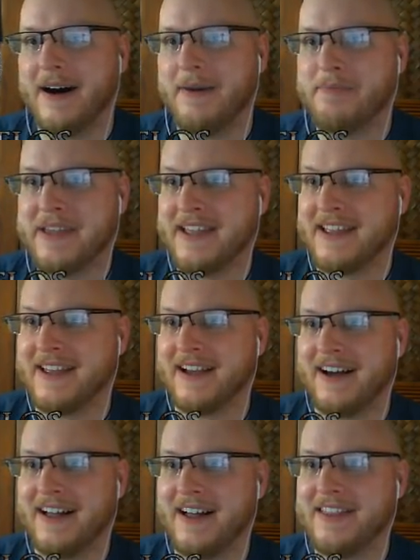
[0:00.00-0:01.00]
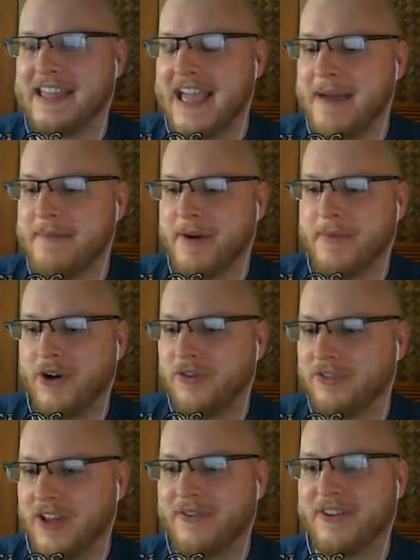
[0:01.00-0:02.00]
being the
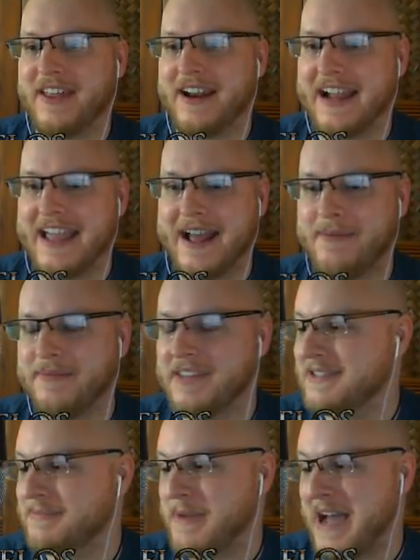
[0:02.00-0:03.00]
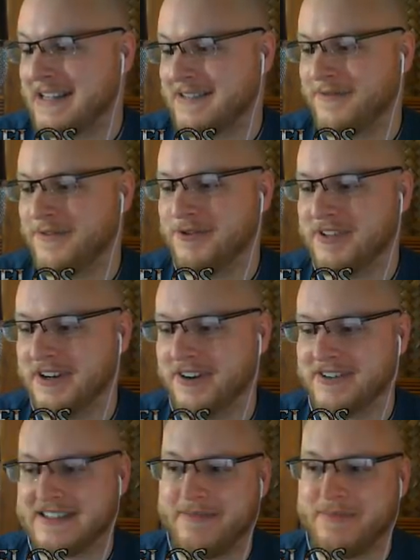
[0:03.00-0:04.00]
MMO lover that I am, these past few
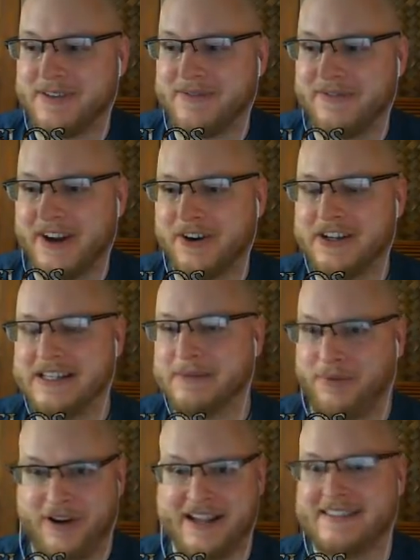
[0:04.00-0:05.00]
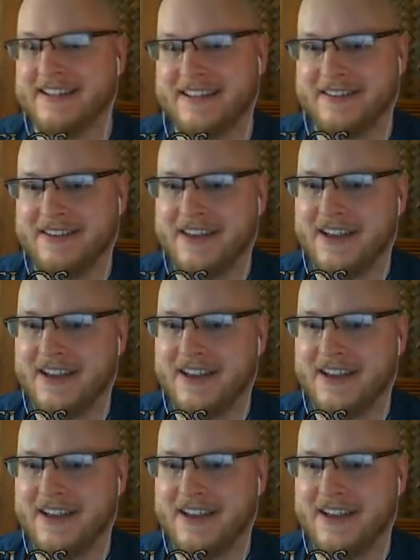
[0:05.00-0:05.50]
years have been very depressing.